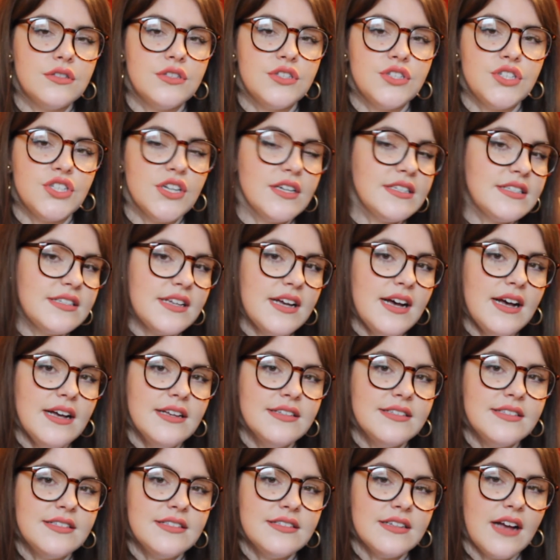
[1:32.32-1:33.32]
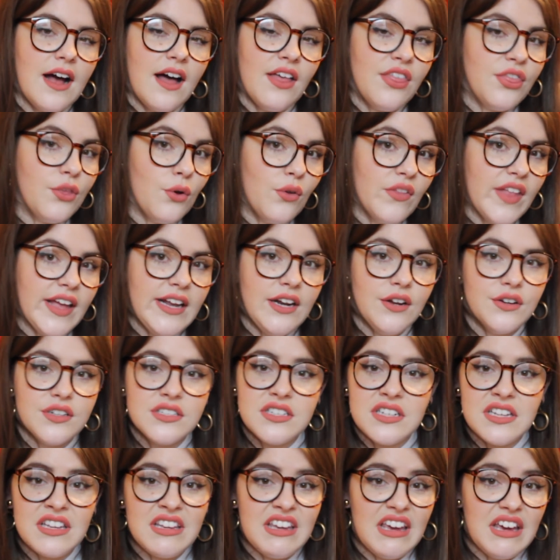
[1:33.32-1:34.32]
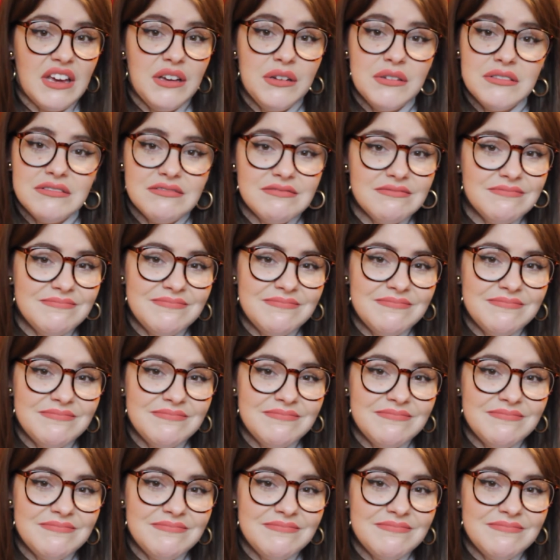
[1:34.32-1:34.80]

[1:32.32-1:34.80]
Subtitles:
just because I thought they looked cute.